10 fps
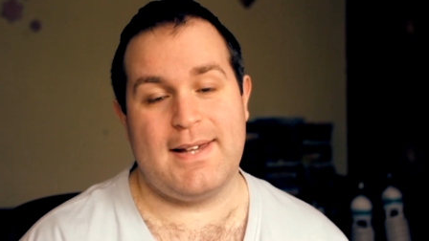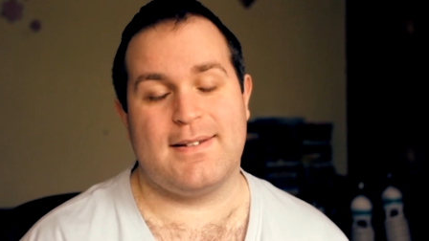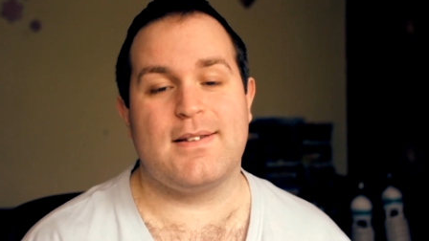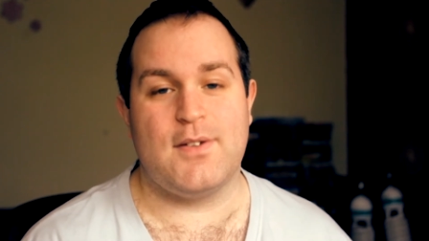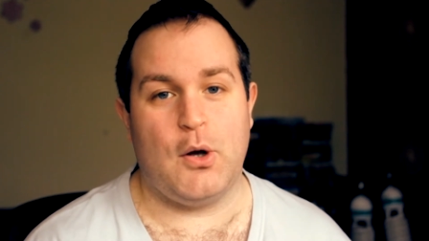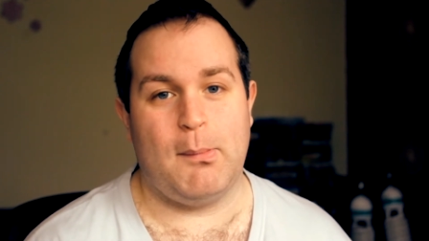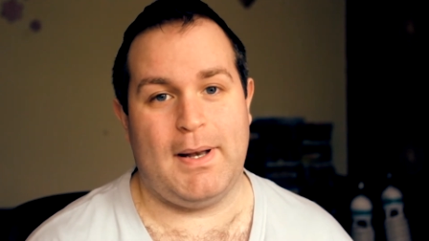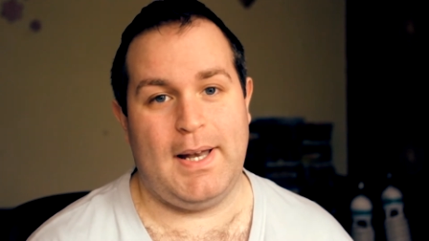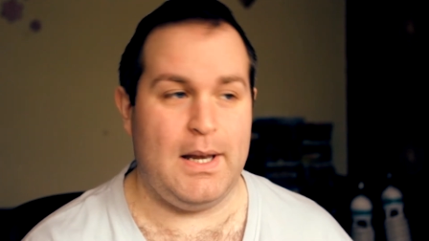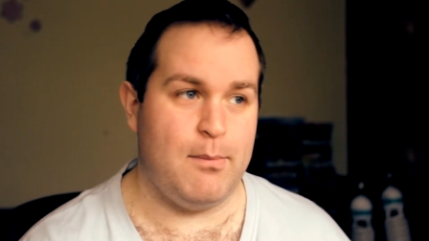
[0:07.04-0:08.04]
is a
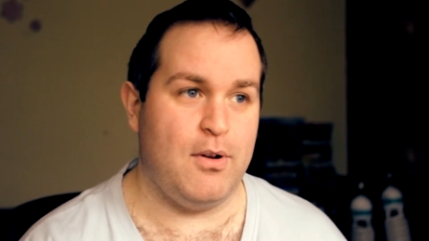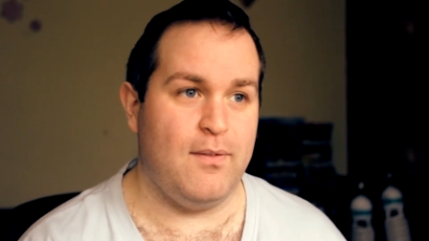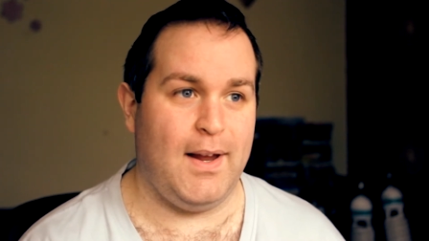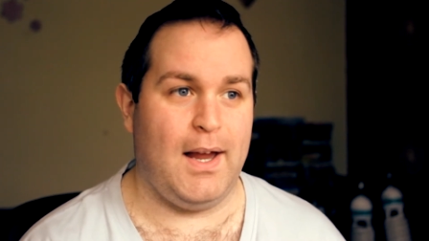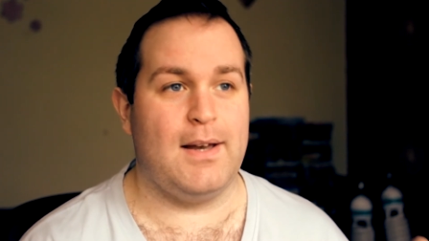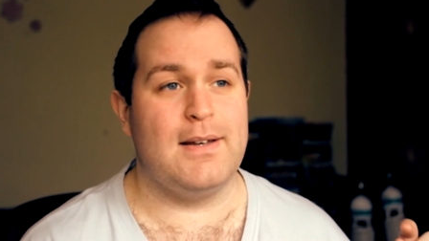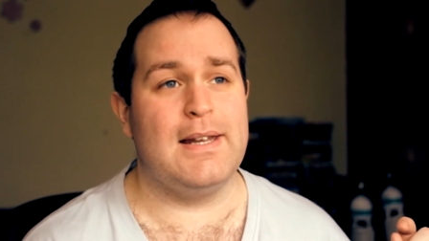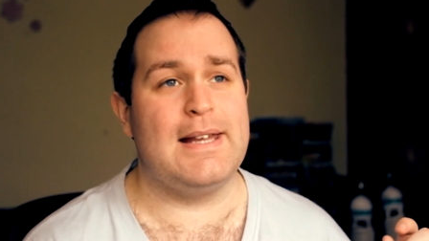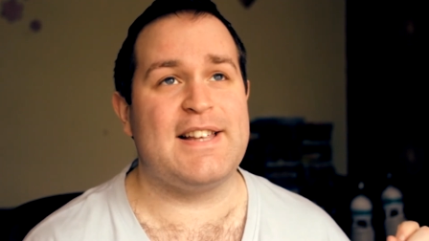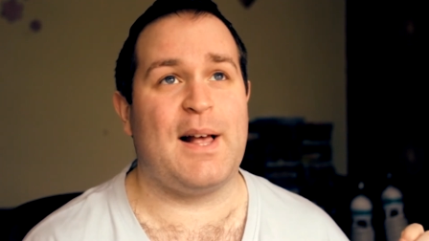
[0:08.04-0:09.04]
snowman in the movie and
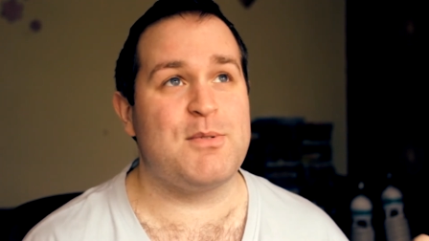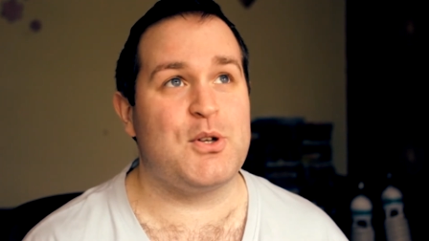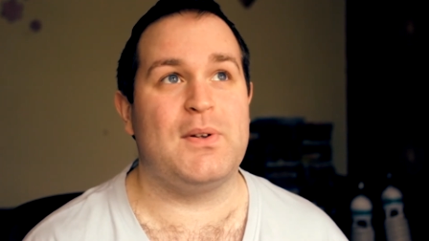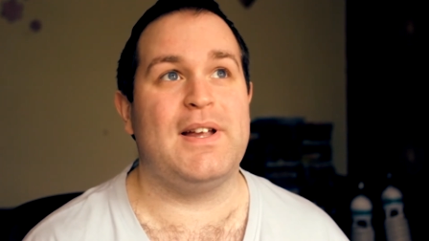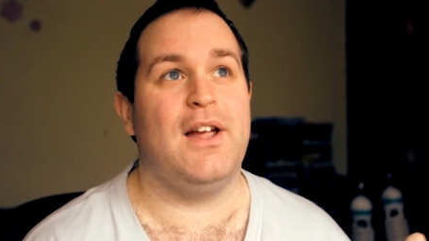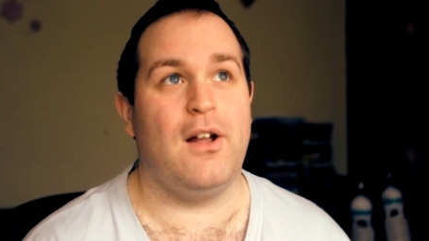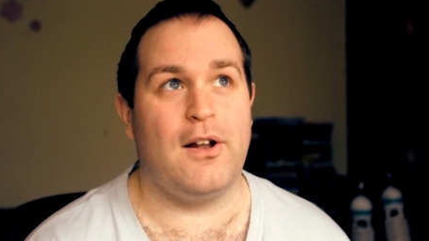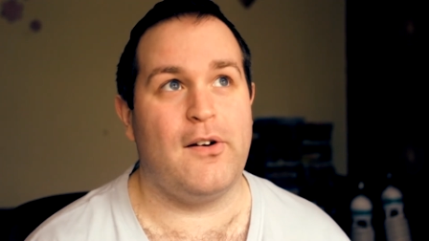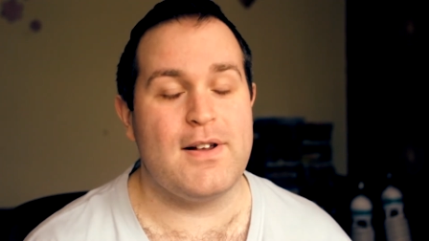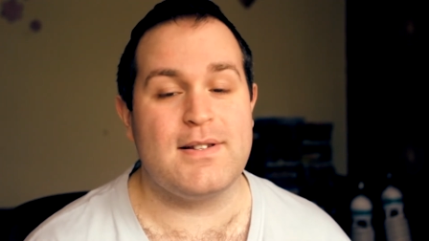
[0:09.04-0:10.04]
he's absolutely
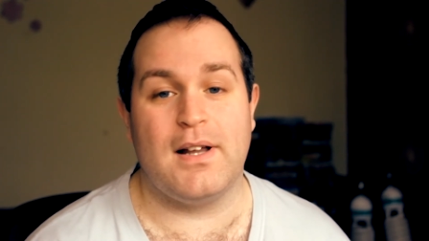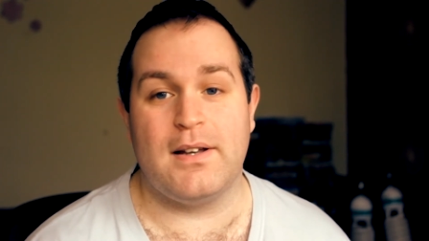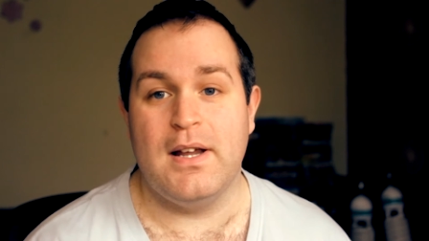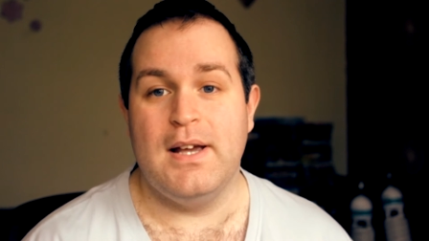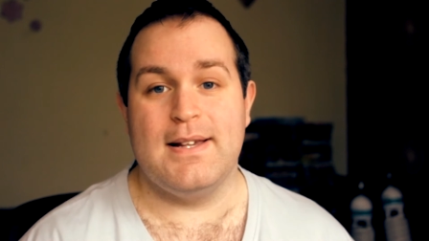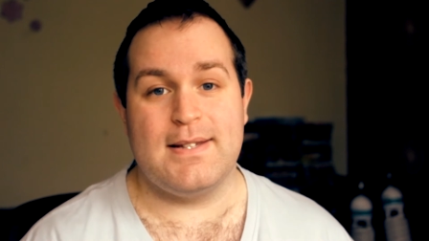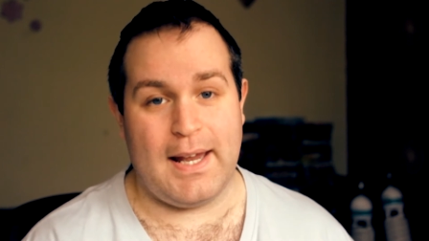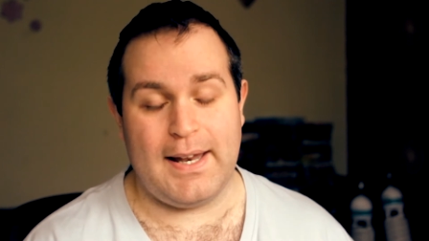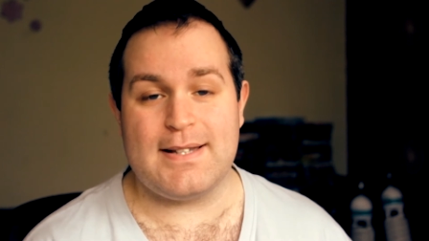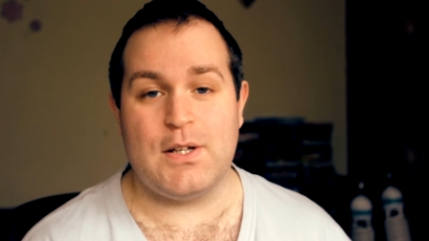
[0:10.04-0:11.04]
hilarious, and
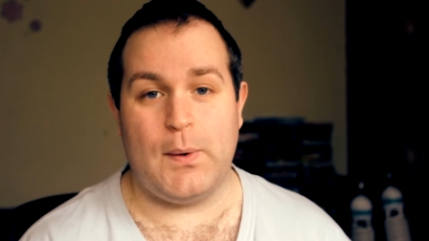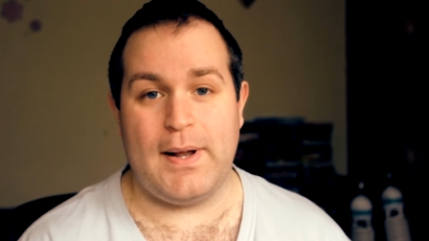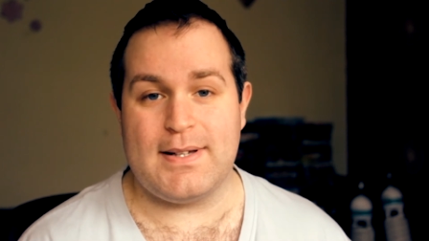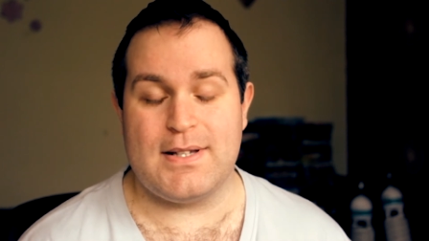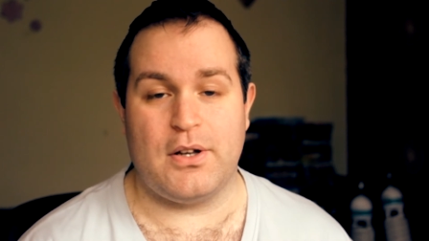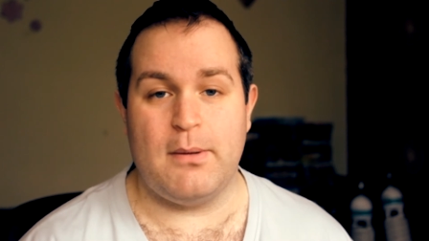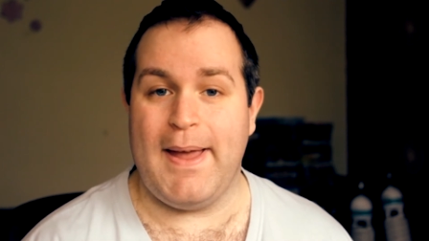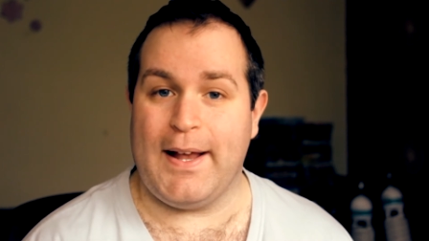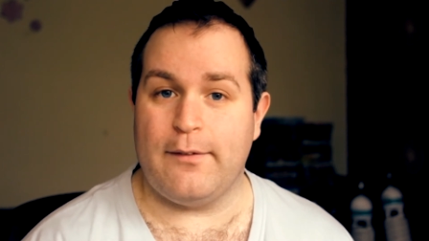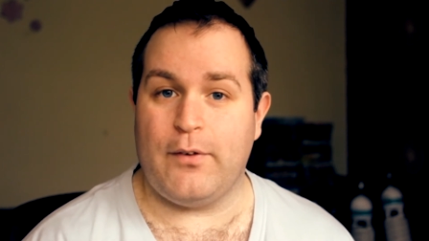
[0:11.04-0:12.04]
seeing as no one else has done the
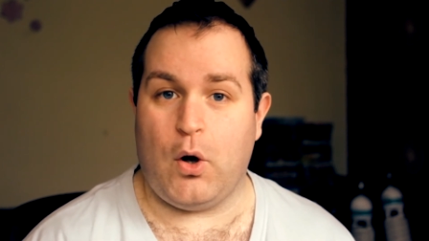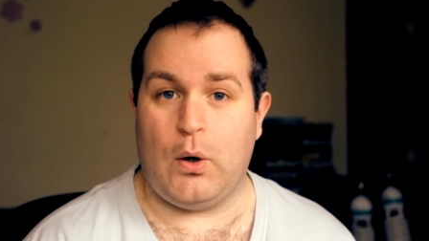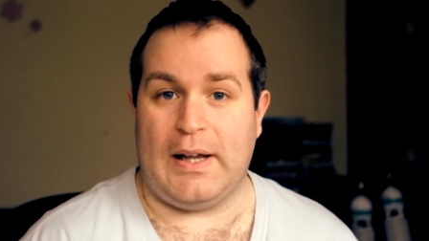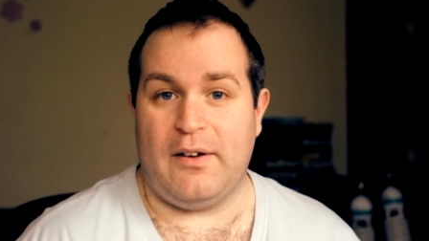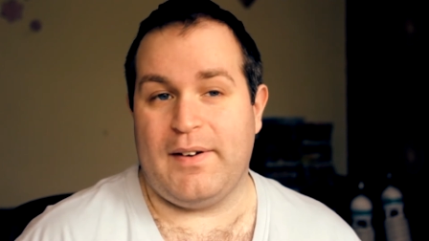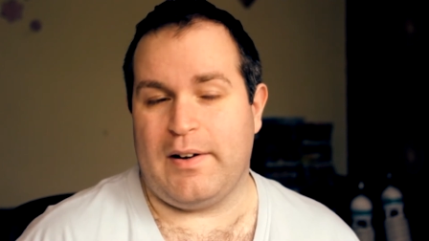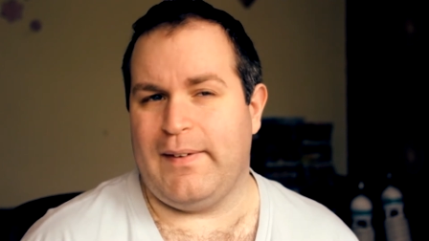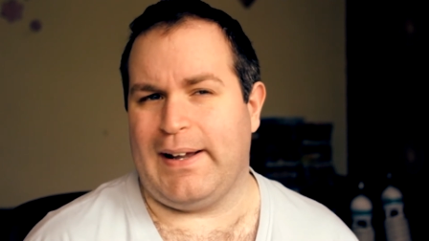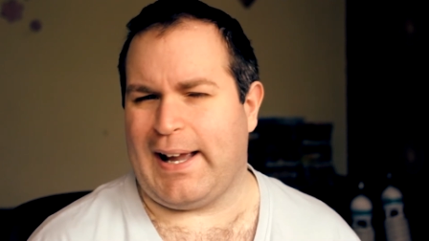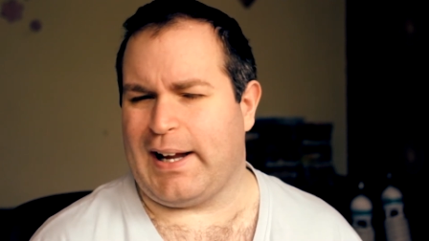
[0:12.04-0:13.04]
makeup for Olaf and I
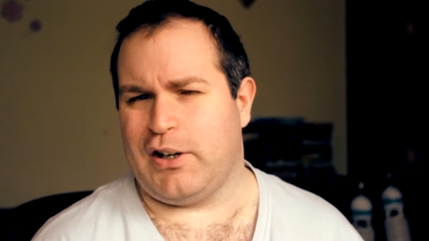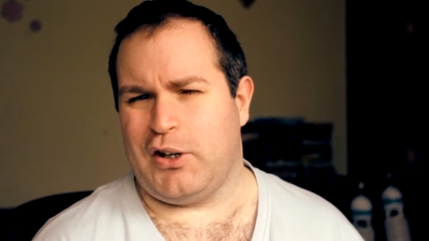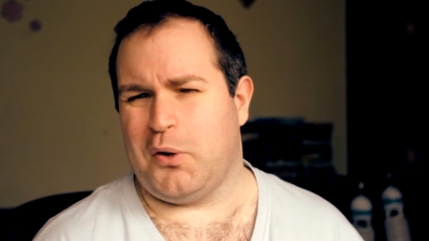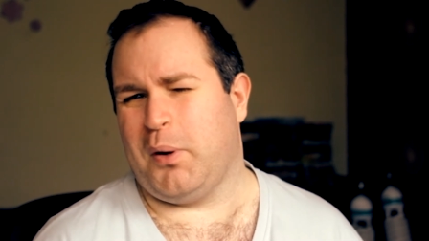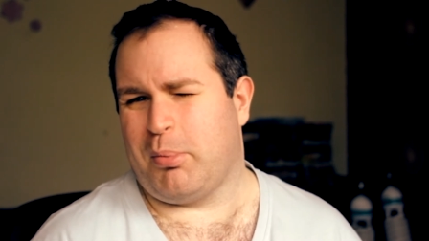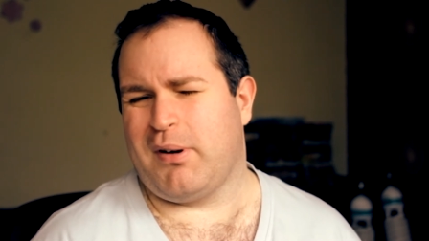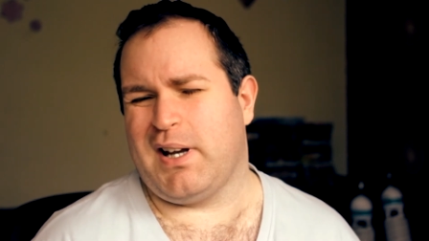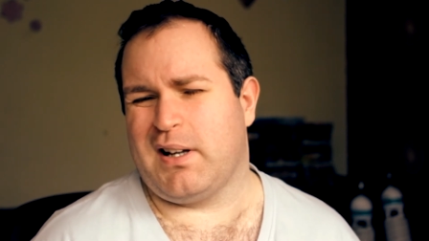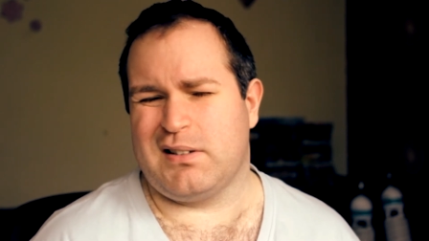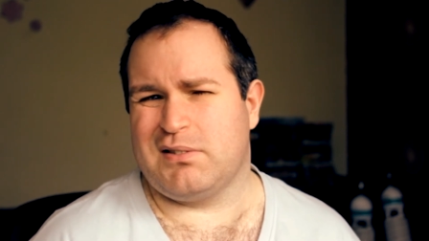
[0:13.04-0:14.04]
think I can do a
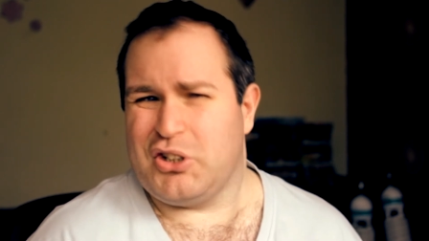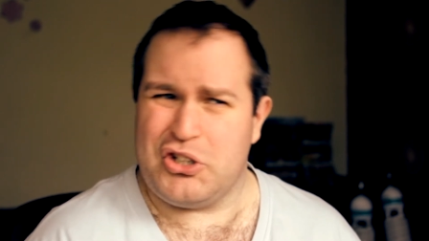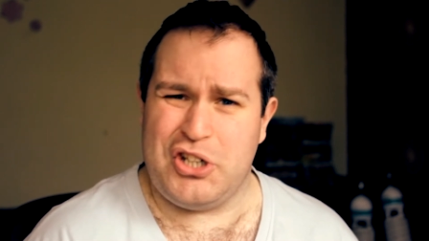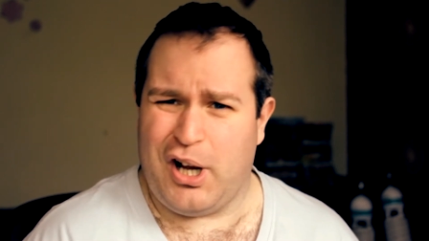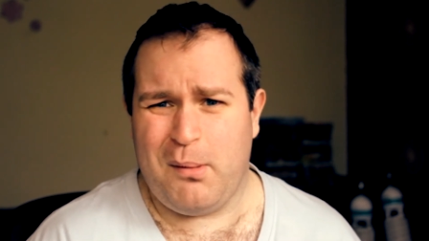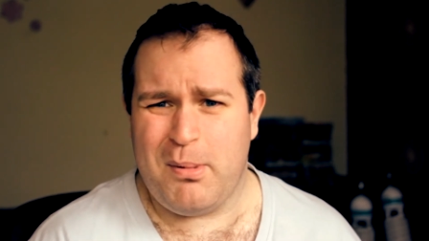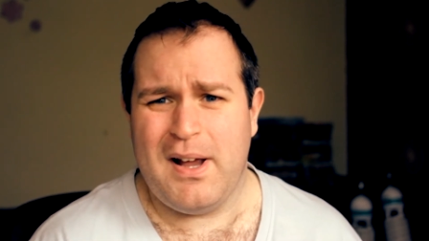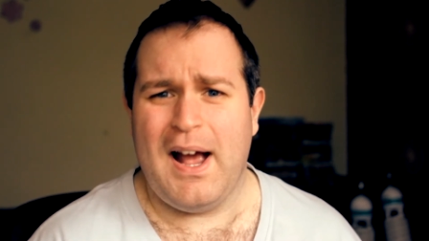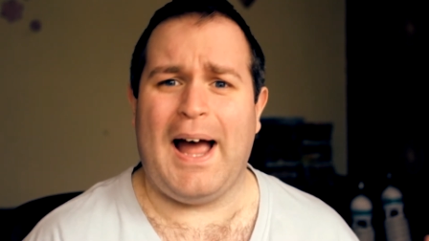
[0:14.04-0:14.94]
pretty good job,